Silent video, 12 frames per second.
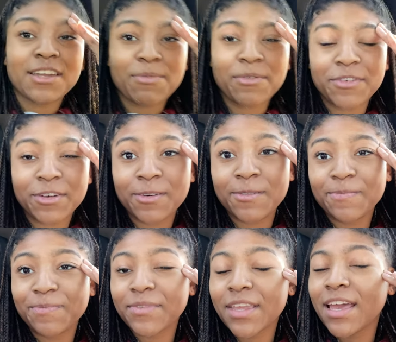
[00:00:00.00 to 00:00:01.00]
Naperville.
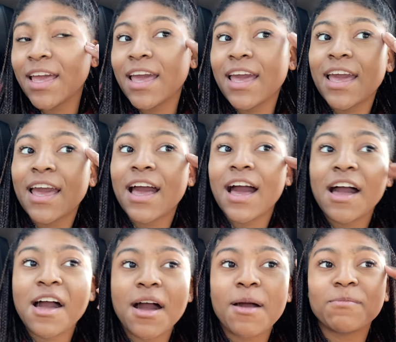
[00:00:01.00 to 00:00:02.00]

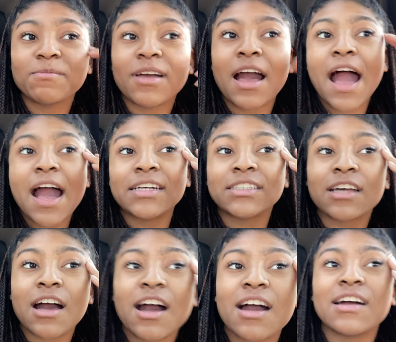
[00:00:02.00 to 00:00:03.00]
I
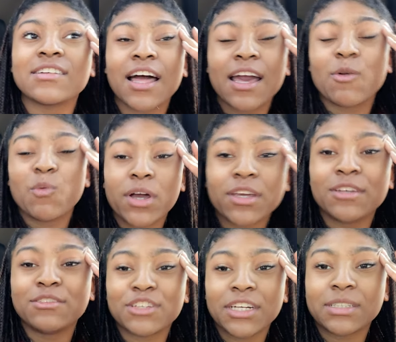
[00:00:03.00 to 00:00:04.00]
saw like one
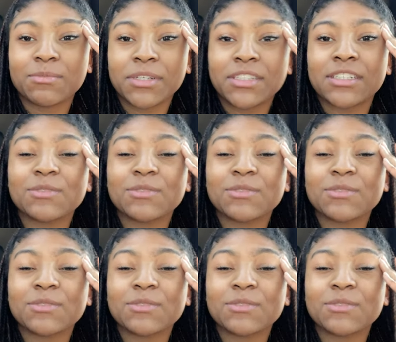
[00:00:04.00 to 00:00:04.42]
cute dress in Peaches.